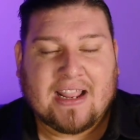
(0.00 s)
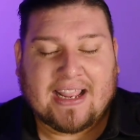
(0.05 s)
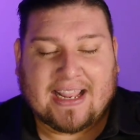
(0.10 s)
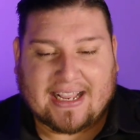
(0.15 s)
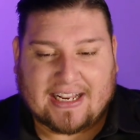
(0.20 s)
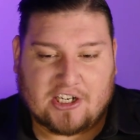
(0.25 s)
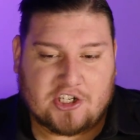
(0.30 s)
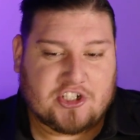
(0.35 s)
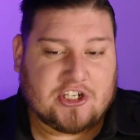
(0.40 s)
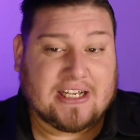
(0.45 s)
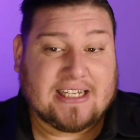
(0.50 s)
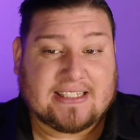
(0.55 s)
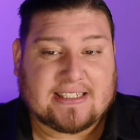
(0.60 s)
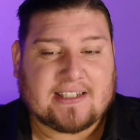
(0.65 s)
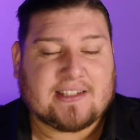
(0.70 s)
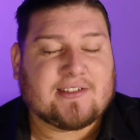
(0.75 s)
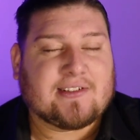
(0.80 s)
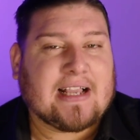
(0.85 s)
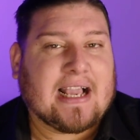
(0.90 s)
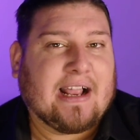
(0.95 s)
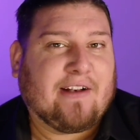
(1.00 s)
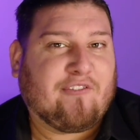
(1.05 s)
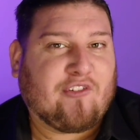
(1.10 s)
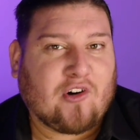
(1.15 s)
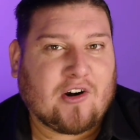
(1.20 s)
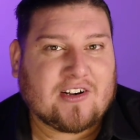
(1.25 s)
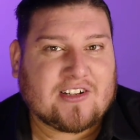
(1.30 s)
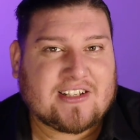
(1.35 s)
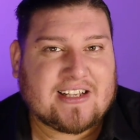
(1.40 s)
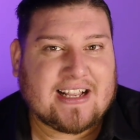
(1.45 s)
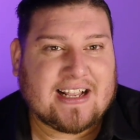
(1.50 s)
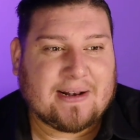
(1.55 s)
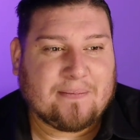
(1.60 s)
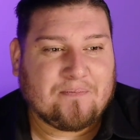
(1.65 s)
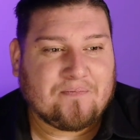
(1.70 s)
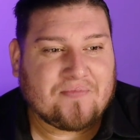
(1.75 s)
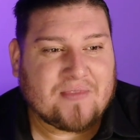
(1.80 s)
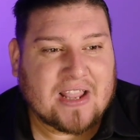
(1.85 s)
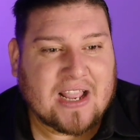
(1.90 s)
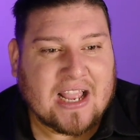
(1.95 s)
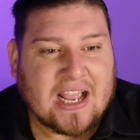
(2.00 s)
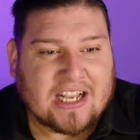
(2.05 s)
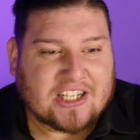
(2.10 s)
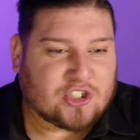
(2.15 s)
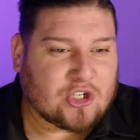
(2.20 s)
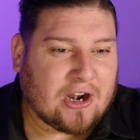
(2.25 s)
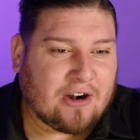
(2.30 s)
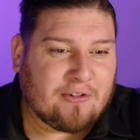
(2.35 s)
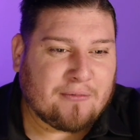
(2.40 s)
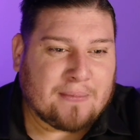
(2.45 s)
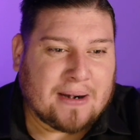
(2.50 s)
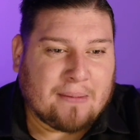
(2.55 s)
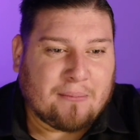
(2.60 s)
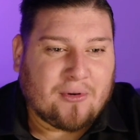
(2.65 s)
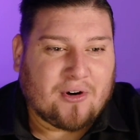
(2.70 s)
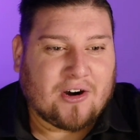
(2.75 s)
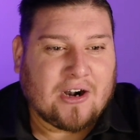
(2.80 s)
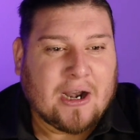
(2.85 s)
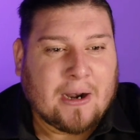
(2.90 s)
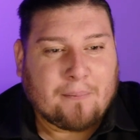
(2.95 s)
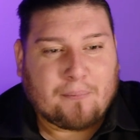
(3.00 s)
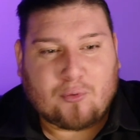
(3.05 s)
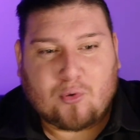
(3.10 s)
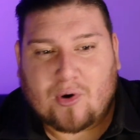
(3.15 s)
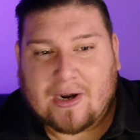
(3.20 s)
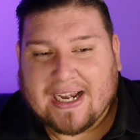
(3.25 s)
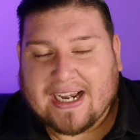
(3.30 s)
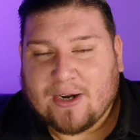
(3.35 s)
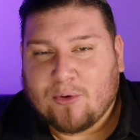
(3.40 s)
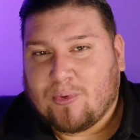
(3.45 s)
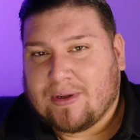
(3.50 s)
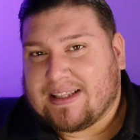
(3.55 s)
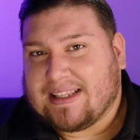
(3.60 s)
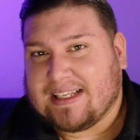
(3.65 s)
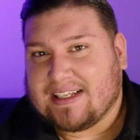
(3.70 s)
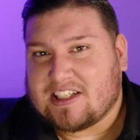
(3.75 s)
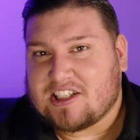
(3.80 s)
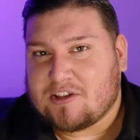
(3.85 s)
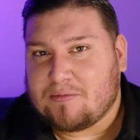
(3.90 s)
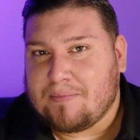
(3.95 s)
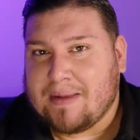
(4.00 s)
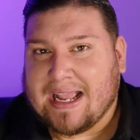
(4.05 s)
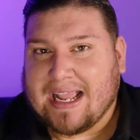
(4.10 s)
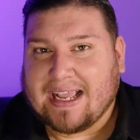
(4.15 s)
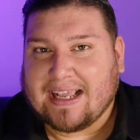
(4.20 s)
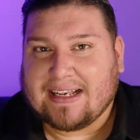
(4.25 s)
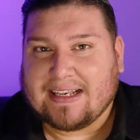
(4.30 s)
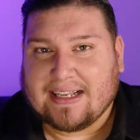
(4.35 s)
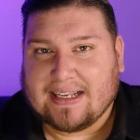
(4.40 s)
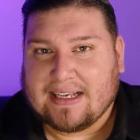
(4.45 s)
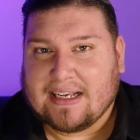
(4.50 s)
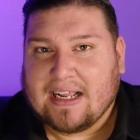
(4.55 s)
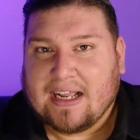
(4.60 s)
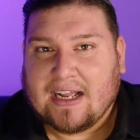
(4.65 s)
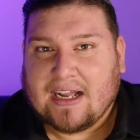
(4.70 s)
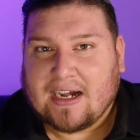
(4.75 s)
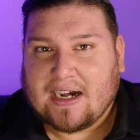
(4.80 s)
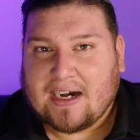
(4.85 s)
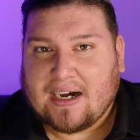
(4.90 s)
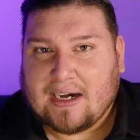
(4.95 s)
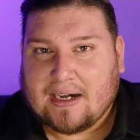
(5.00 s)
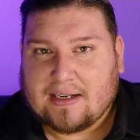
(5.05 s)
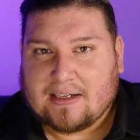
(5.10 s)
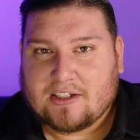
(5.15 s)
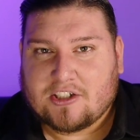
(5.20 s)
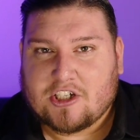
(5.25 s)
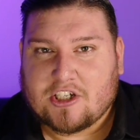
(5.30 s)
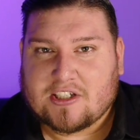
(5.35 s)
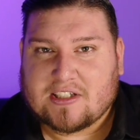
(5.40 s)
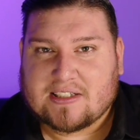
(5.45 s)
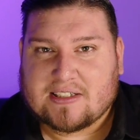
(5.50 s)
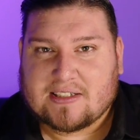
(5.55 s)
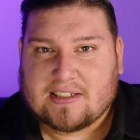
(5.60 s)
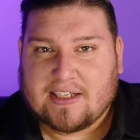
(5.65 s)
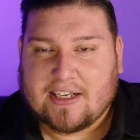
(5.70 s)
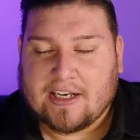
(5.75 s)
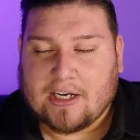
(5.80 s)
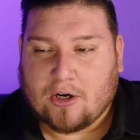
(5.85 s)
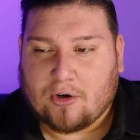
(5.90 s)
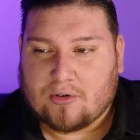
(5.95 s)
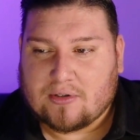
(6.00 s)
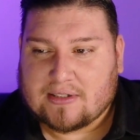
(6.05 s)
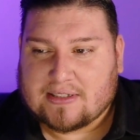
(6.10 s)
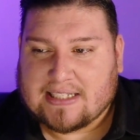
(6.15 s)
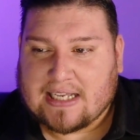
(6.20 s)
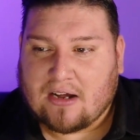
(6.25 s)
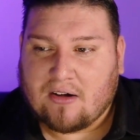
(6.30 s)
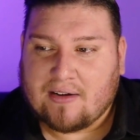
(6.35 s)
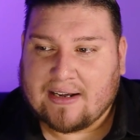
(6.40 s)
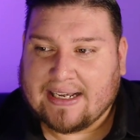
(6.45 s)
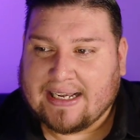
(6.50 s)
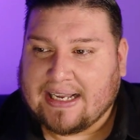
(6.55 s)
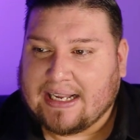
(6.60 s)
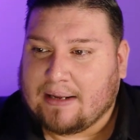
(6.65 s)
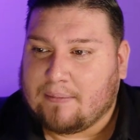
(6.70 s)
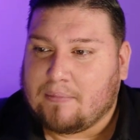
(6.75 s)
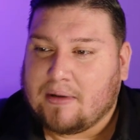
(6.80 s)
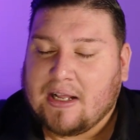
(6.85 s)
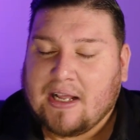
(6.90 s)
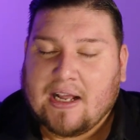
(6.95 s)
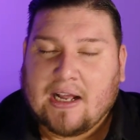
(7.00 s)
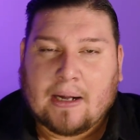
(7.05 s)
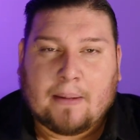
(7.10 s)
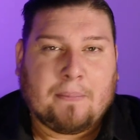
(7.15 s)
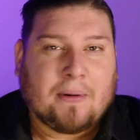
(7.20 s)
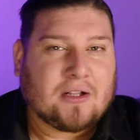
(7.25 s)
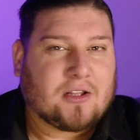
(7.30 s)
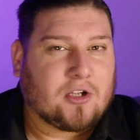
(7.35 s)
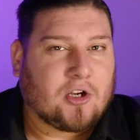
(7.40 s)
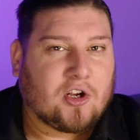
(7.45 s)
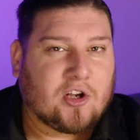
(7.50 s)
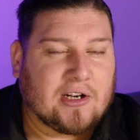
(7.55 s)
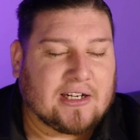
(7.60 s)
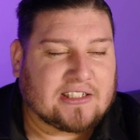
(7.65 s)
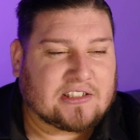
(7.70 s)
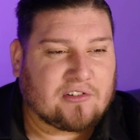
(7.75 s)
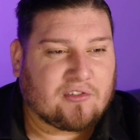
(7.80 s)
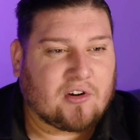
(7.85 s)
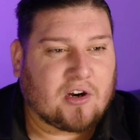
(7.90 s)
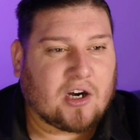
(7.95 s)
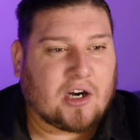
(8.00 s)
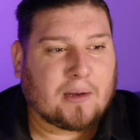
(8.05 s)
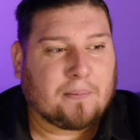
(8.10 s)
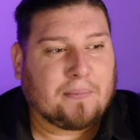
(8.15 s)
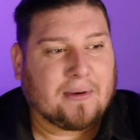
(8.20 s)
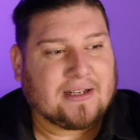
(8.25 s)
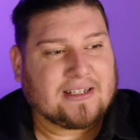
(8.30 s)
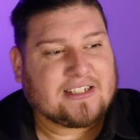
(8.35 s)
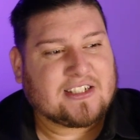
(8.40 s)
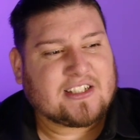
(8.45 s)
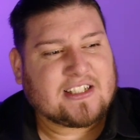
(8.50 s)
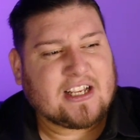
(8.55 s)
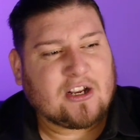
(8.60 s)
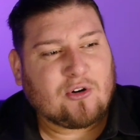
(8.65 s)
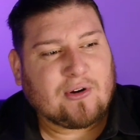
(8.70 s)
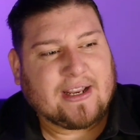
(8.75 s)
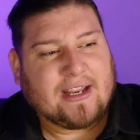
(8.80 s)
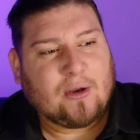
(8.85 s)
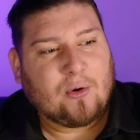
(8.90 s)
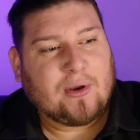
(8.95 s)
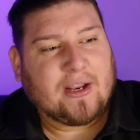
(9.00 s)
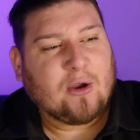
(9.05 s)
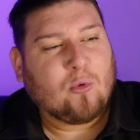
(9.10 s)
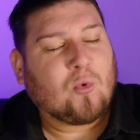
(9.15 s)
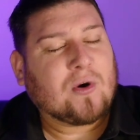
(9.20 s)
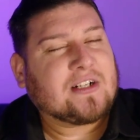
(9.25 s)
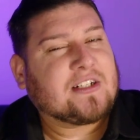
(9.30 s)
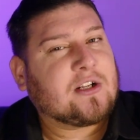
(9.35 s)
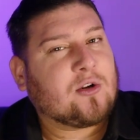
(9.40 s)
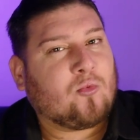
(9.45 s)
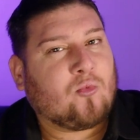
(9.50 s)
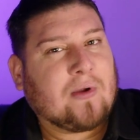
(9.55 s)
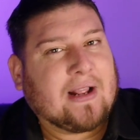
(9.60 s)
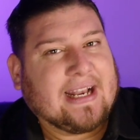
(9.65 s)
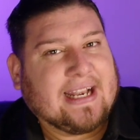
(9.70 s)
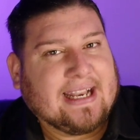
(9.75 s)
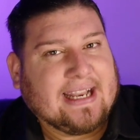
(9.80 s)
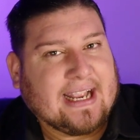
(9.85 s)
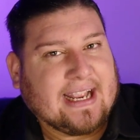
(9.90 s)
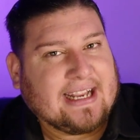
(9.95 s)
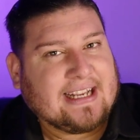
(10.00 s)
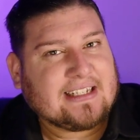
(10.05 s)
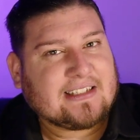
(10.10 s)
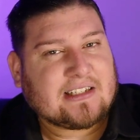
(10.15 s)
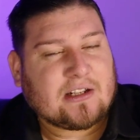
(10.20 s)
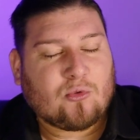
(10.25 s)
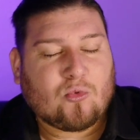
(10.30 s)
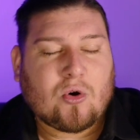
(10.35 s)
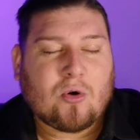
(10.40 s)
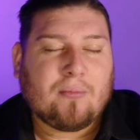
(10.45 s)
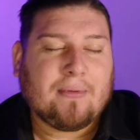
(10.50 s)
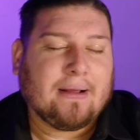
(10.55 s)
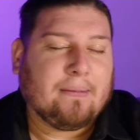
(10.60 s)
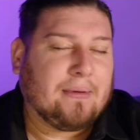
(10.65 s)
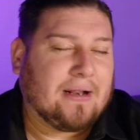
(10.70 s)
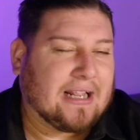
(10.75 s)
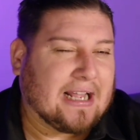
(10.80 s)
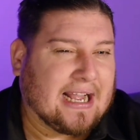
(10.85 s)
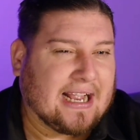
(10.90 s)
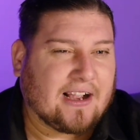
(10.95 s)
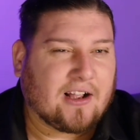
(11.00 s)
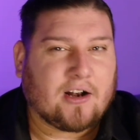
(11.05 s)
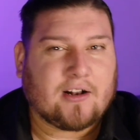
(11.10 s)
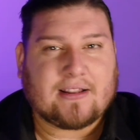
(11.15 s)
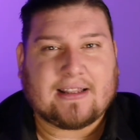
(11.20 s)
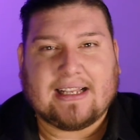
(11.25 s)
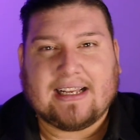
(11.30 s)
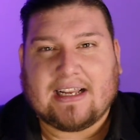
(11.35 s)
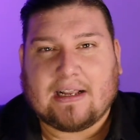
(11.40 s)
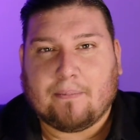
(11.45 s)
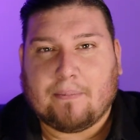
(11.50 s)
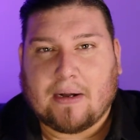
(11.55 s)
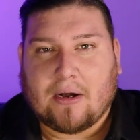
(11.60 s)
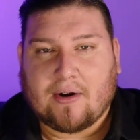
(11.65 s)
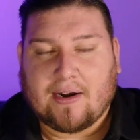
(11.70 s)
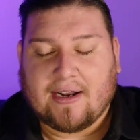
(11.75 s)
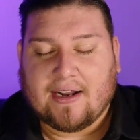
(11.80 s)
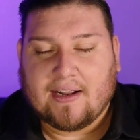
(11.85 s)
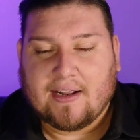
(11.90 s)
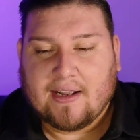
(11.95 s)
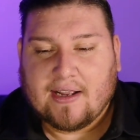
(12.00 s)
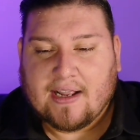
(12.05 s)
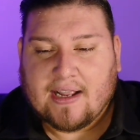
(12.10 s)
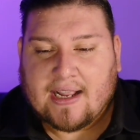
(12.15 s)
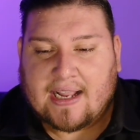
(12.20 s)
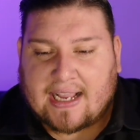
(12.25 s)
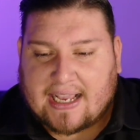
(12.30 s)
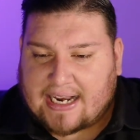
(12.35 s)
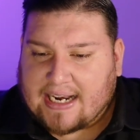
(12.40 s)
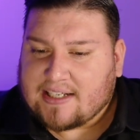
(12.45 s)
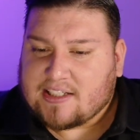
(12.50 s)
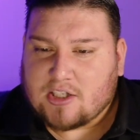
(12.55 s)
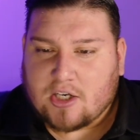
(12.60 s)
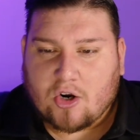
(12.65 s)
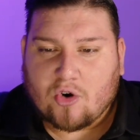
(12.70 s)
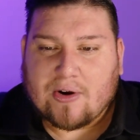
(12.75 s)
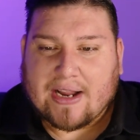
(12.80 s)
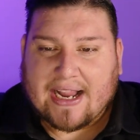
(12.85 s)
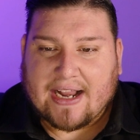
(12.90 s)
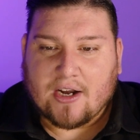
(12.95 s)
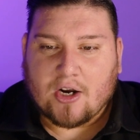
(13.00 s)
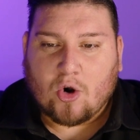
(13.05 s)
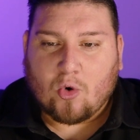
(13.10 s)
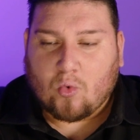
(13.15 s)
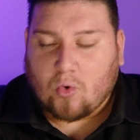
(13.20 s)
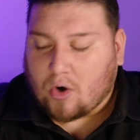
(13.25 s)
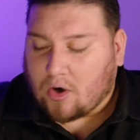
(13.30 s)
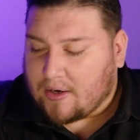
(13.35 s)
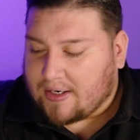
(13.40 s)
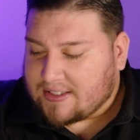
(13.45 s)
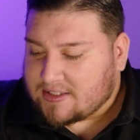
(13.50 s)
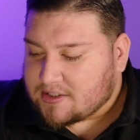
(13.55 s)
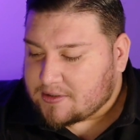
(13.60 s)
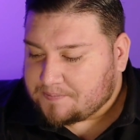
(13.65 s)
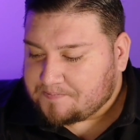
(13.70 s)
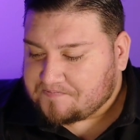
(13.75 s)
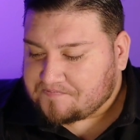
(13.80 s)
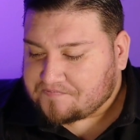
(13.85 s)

And Jesus died for our sin. So I remember praying with this man and just, you know, telling him about the goodness of God, but still he wasn't ready yet. He said, well, maybe I got to think about it. And I said, okay, no worries.